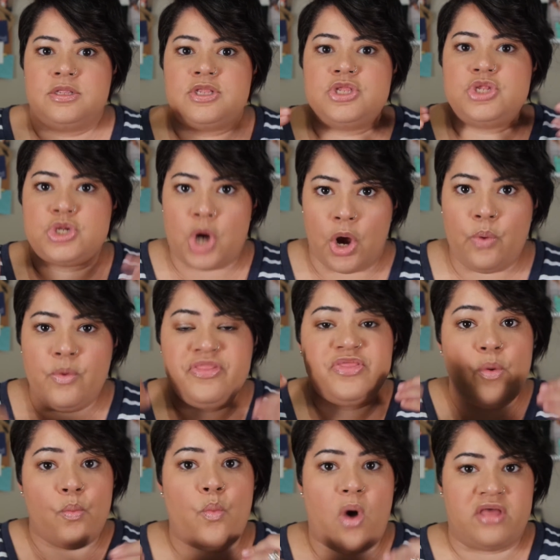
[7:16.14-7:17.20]
Start with
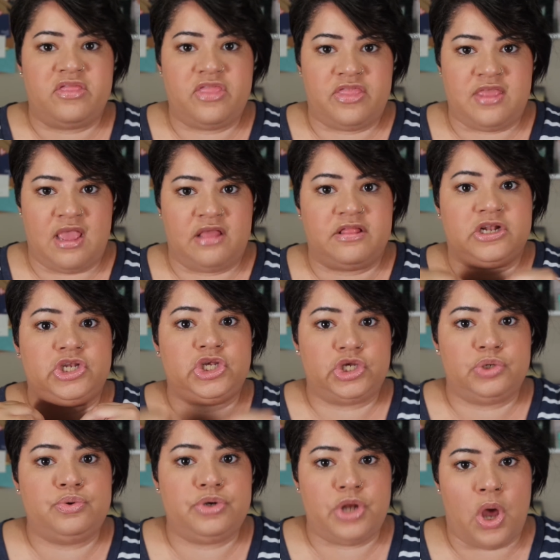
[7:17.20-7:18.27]
the one thing
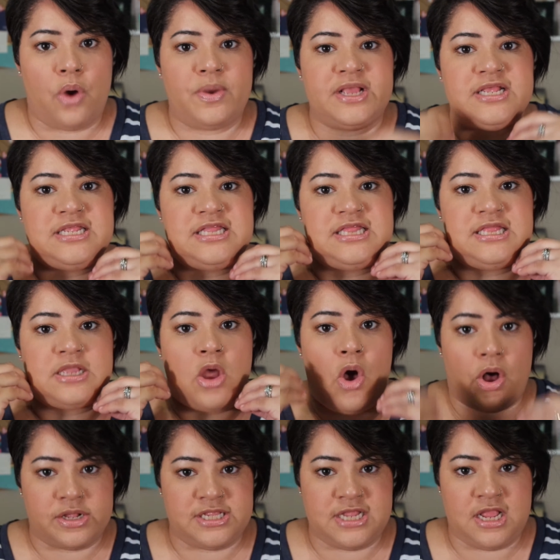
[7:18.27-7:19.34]
that you know is
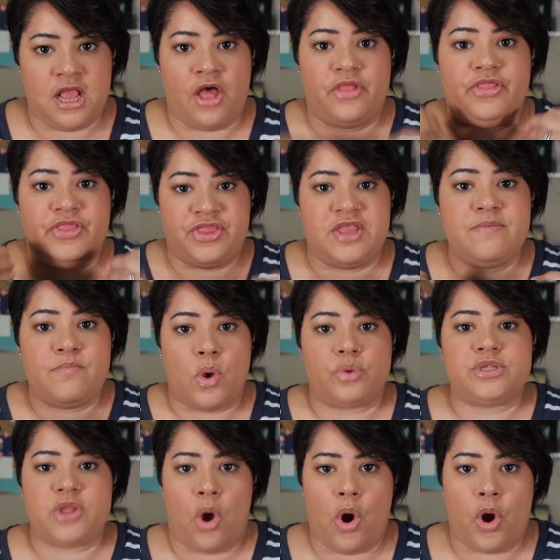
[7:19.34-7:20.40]
causing the
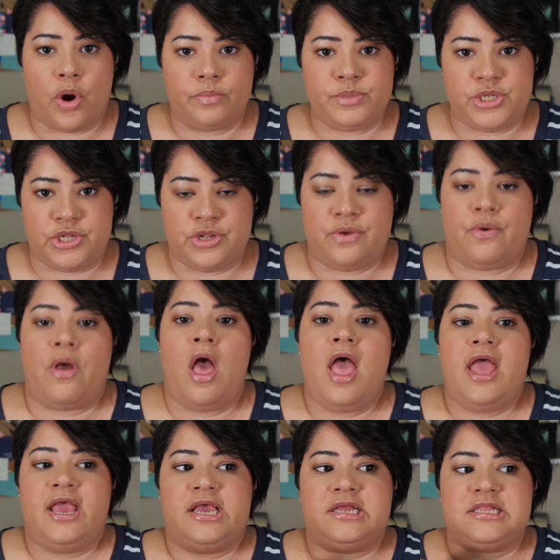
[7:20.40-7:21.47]
most harm to you.
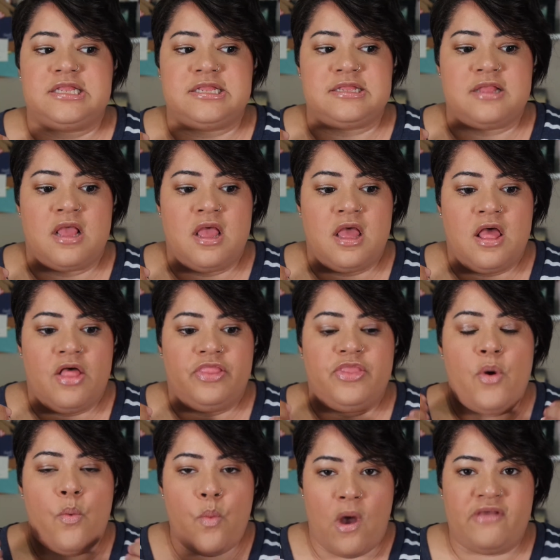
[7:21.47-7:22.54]
It's
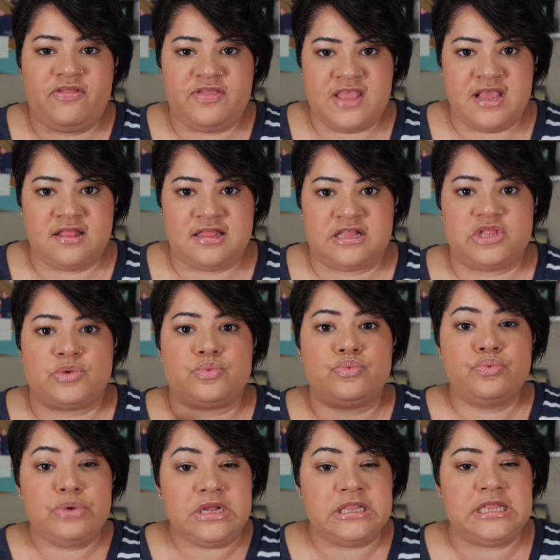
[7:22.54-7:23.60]
the one thing that's
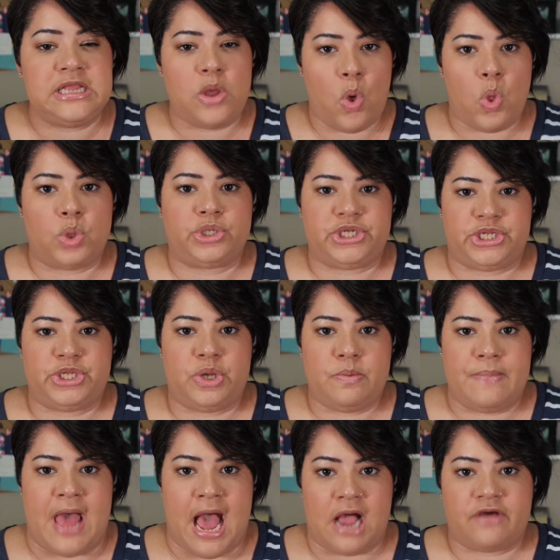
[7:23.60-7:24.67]
really holding
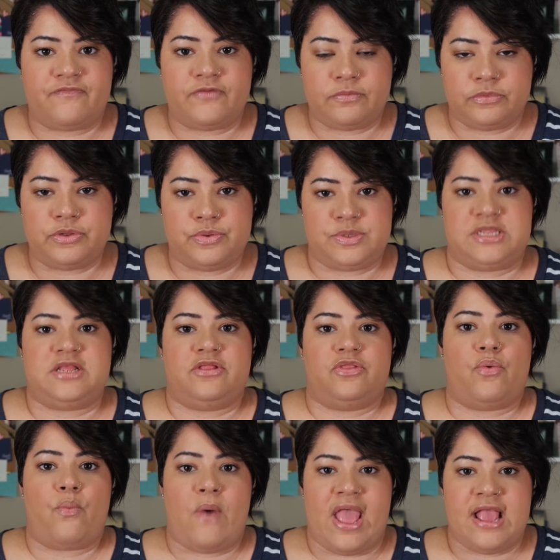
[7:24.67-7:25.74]
you back from losing
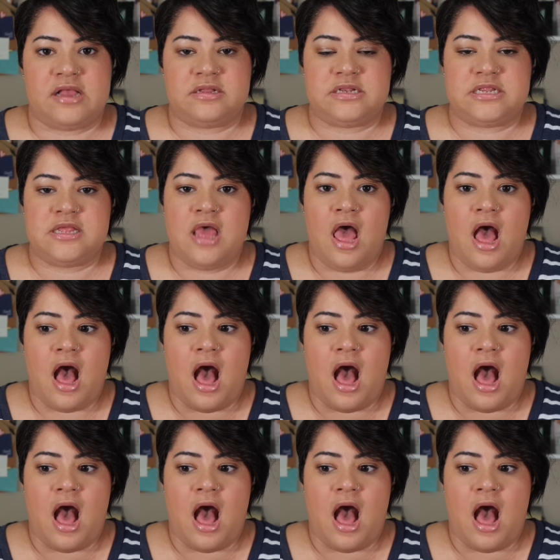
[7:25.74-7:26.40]
the weight.